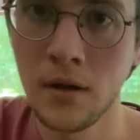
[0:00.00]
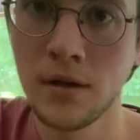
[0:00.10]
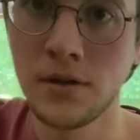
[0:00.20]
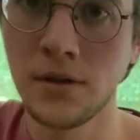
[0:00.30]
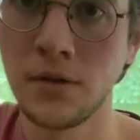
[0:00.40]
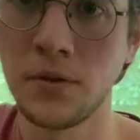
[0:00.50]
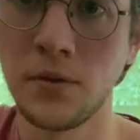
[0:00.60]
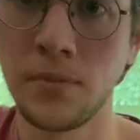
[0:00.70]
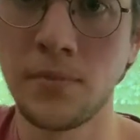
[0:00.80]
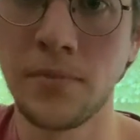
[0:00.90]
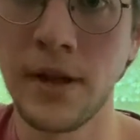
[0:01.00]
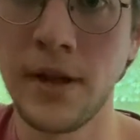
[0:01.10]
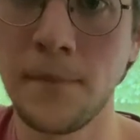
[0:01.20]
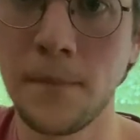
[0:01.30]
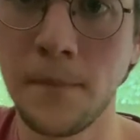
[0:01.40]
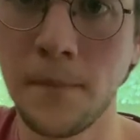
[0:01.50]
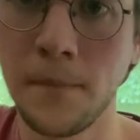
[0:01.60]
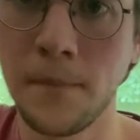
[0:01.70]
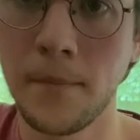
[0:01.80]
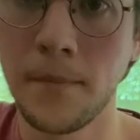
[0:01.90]
So you play it,
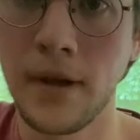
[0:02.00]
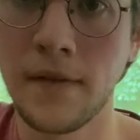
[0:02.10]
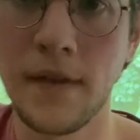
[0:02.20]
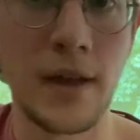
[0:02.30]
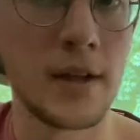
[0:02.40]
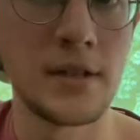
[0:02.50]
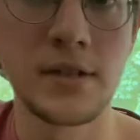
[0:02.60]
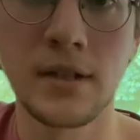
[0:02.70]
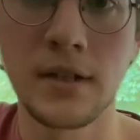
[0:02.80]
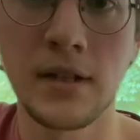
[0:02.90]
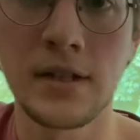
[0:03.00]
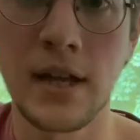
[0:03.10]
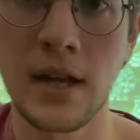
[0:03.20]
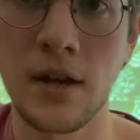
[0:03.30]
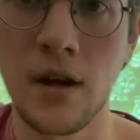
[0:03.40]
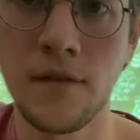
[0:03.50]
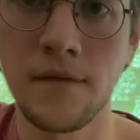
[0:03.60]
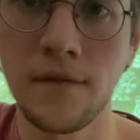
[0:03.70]
and then instantly take it off.